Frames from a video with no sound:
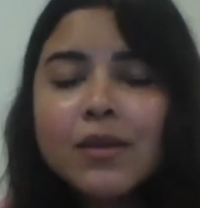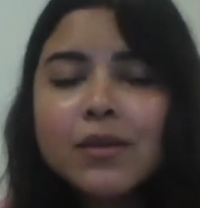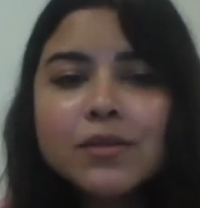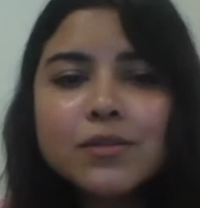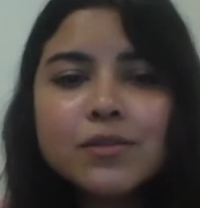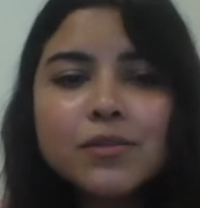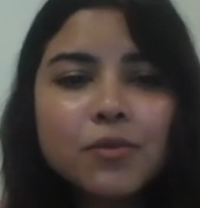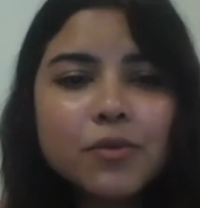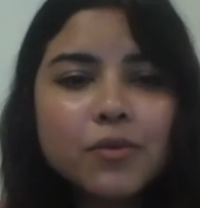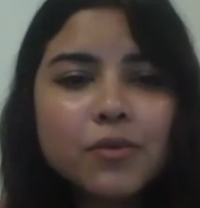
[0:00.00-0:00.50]

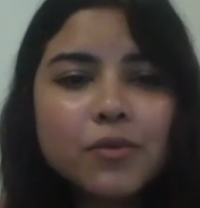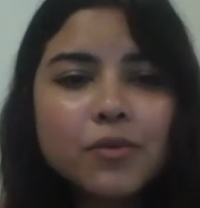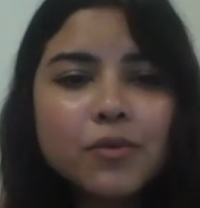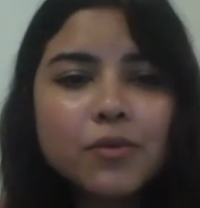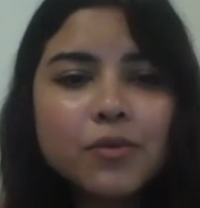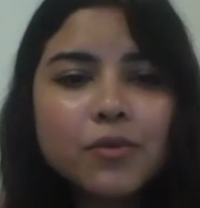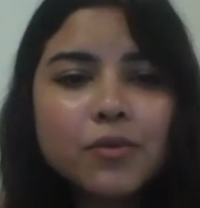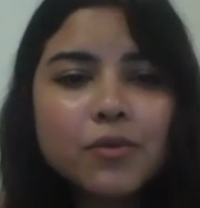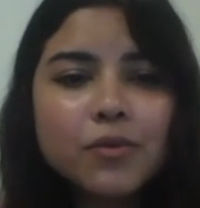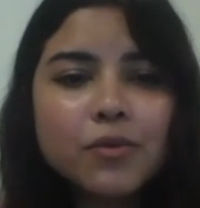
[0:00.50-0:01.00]
So
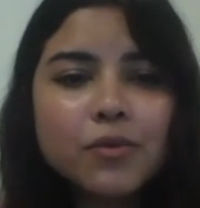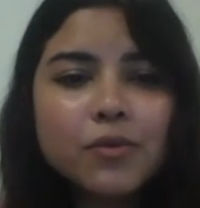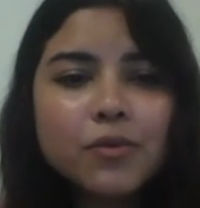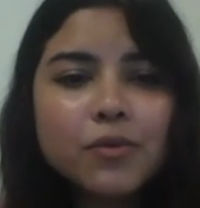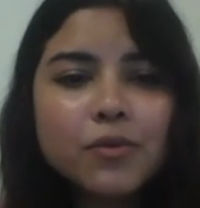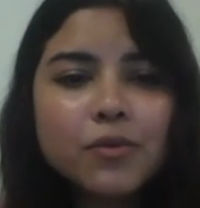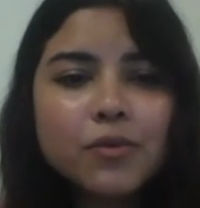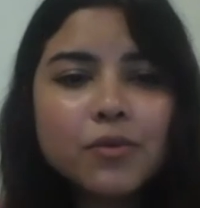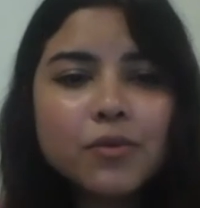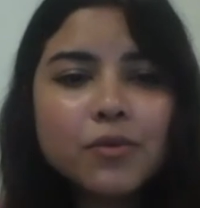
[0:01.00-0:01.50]

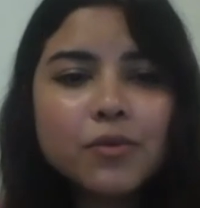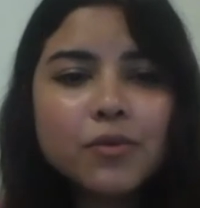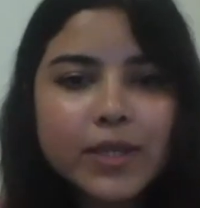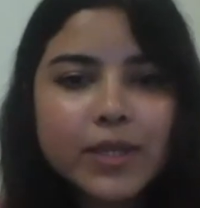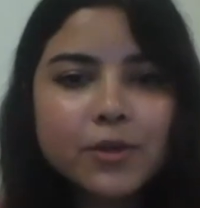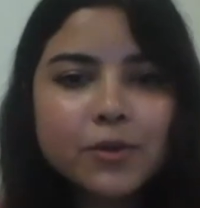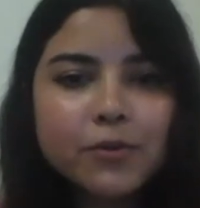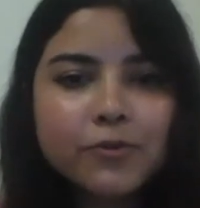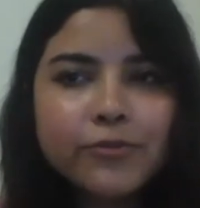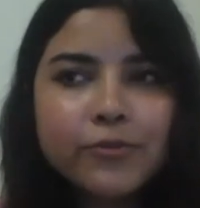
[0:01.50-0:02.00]
going forward,
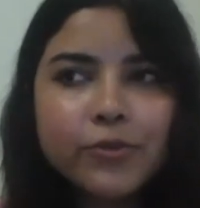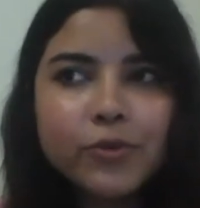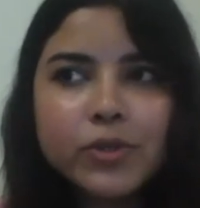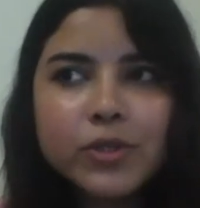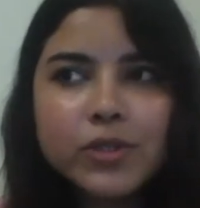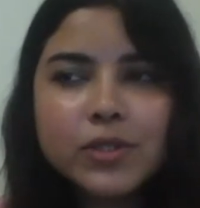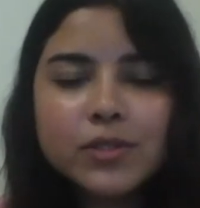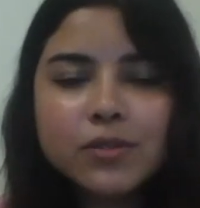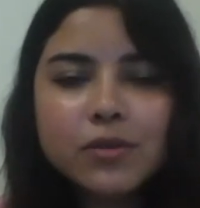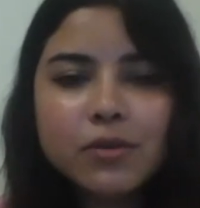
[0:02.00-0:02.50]
we need to
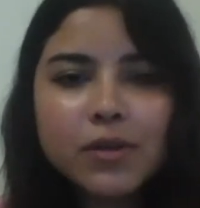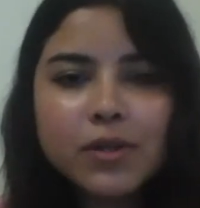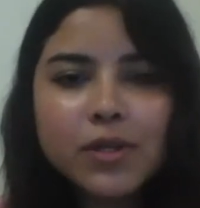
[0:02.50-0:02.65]
focus